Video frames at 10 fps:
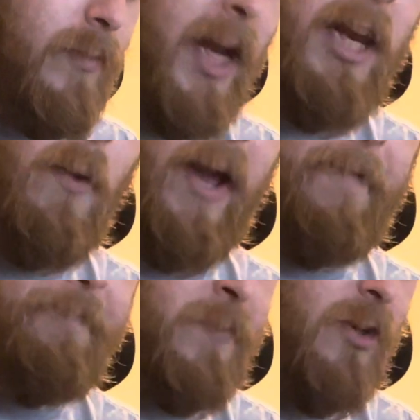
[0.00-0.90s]
Anyway,
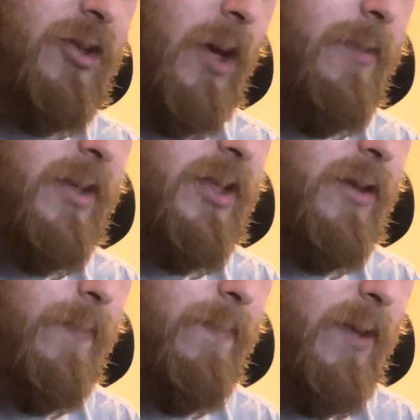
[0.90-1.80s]
so this is
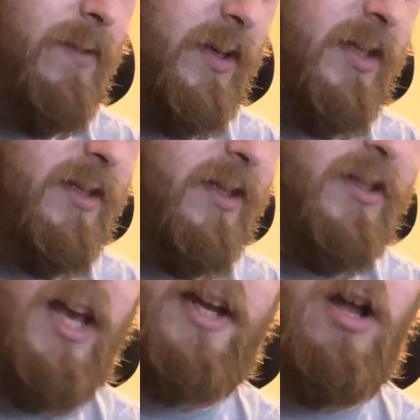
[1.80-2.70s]
the
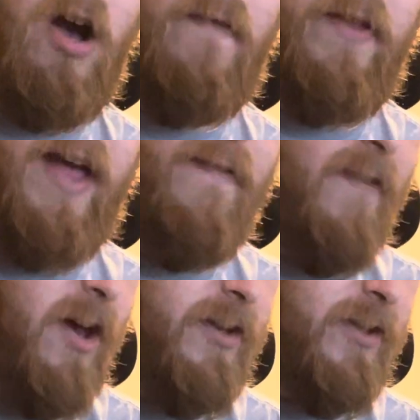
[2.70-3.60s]
second half of that
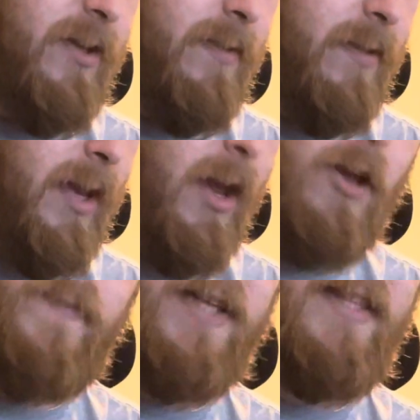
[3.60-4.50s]
verse. It goes
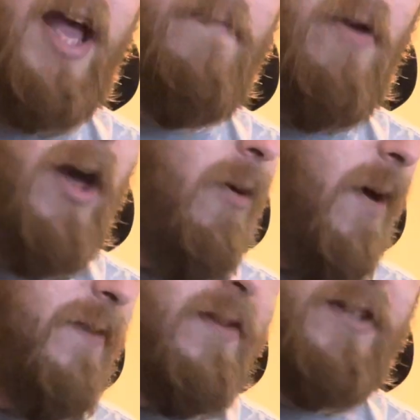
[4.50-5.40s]
back to the A minor
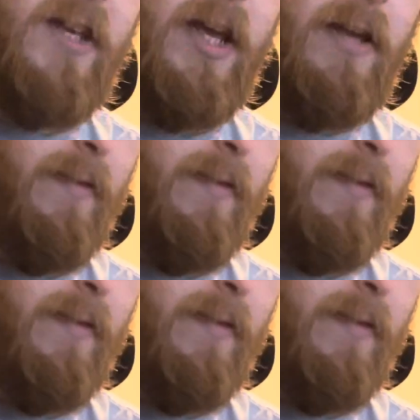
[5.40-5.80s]
after the C.